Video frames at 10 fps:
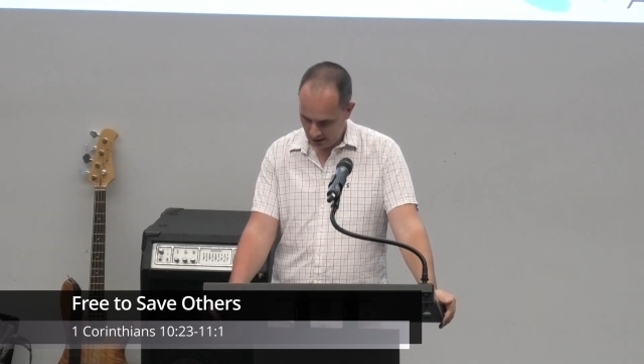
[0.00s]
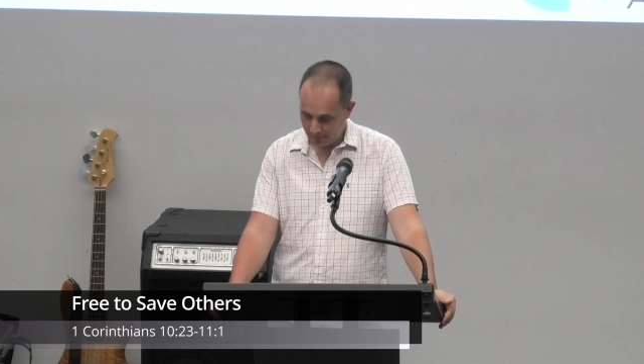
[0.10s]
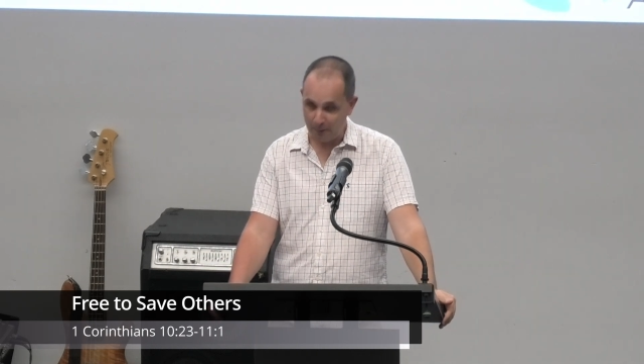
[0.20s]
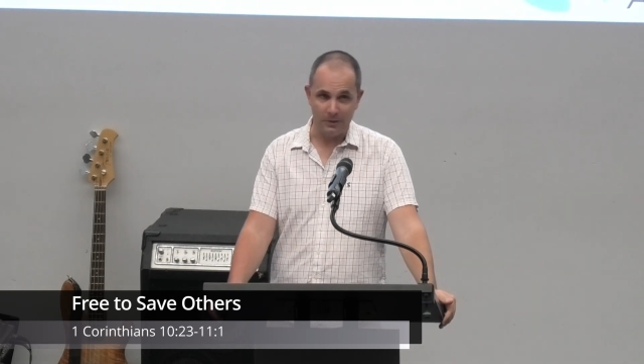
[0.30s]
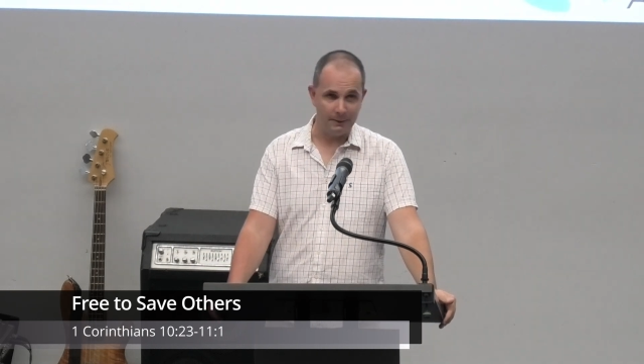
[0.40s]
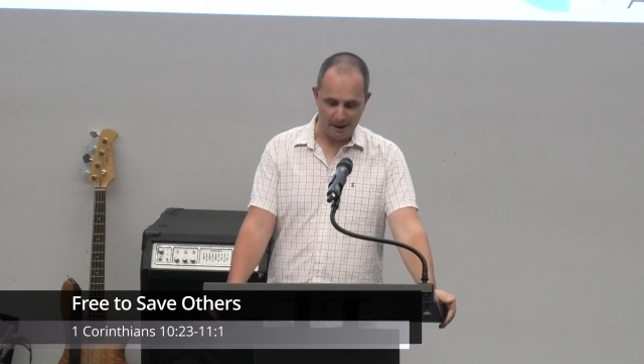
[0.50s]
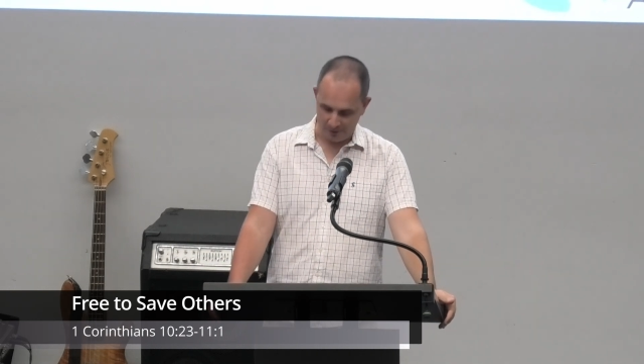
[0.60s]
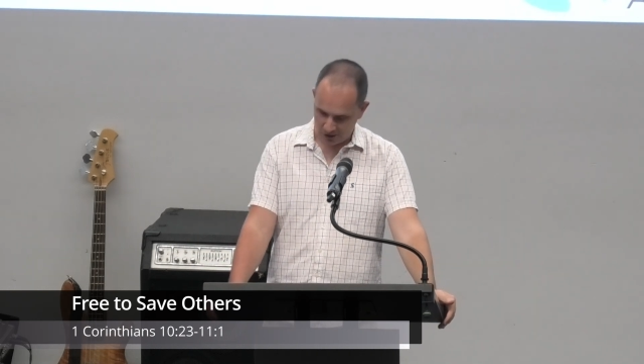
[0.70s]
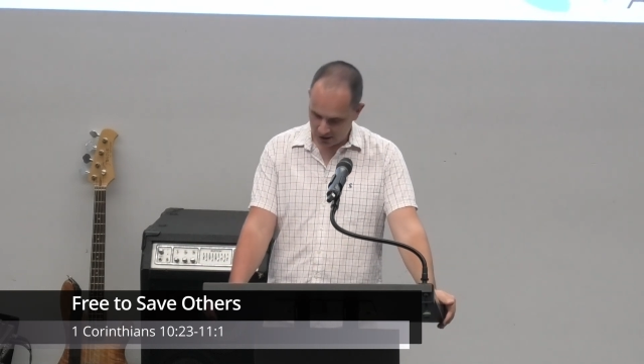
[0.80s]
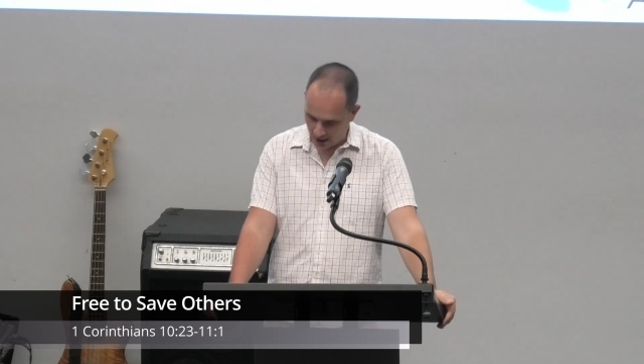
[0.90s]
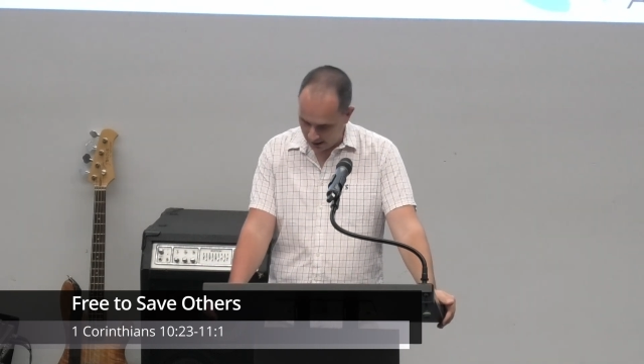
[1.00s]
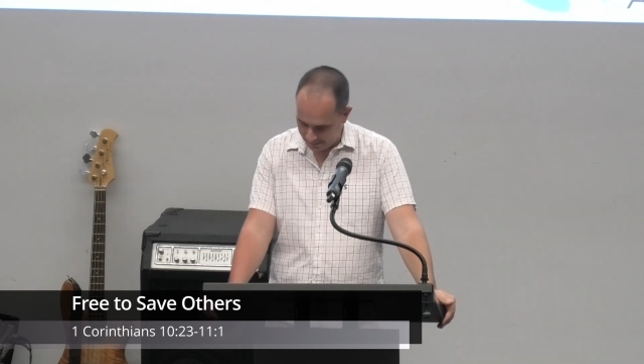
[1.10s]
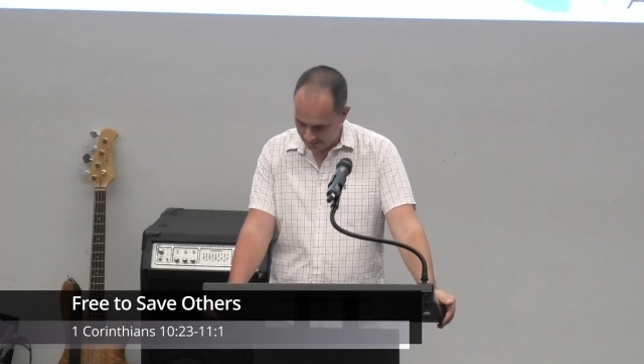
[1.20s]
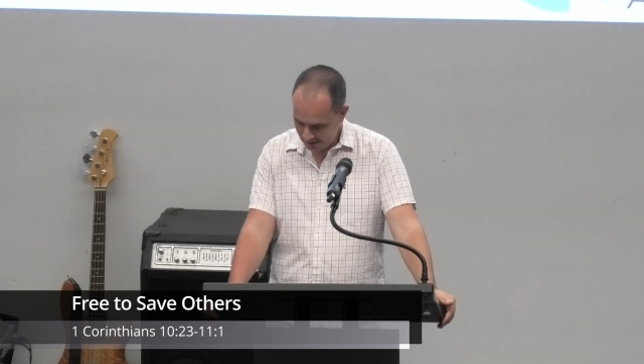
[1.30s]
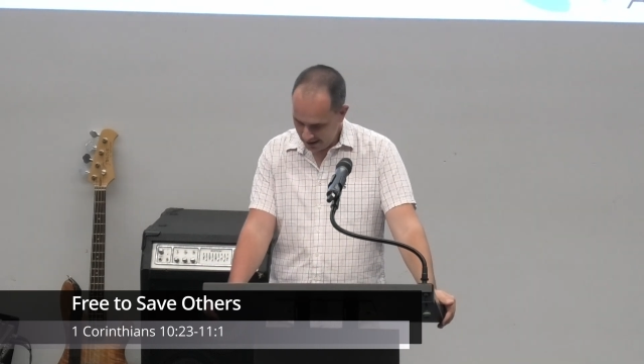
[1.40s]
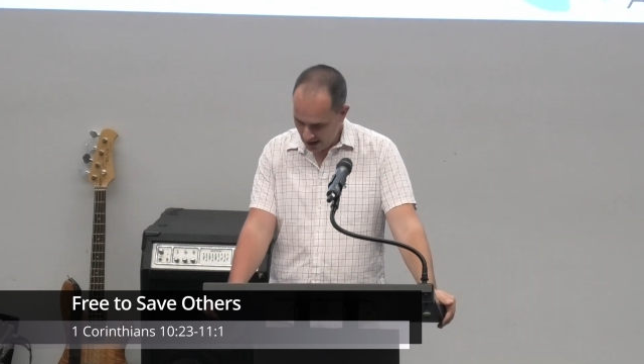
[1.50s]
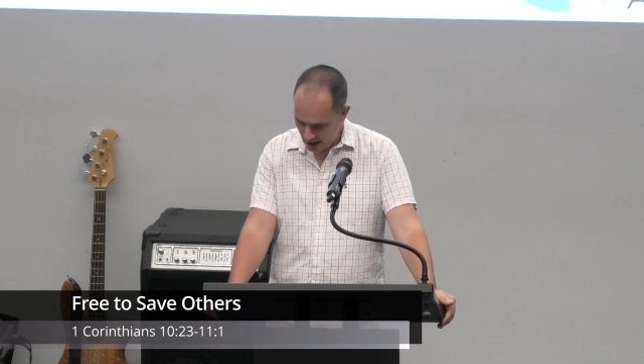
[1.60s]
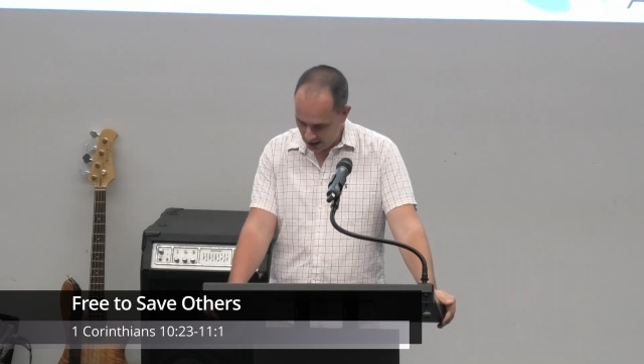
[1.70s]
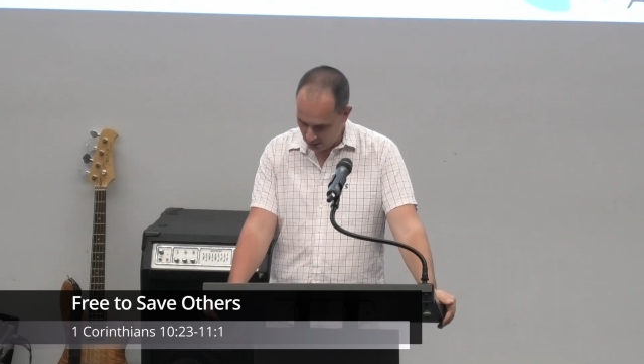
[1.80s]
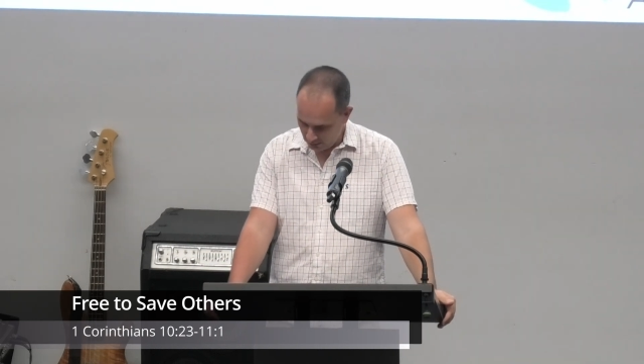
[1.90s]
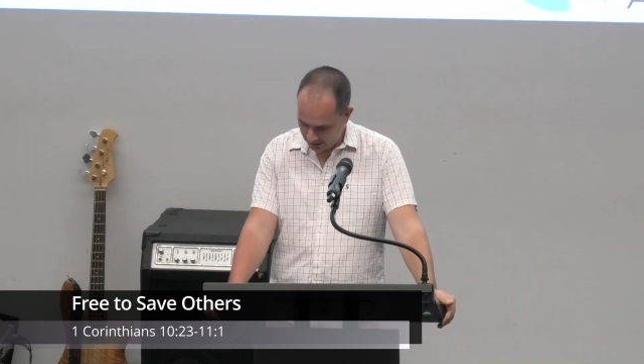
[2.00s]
You might want to think about how much time you're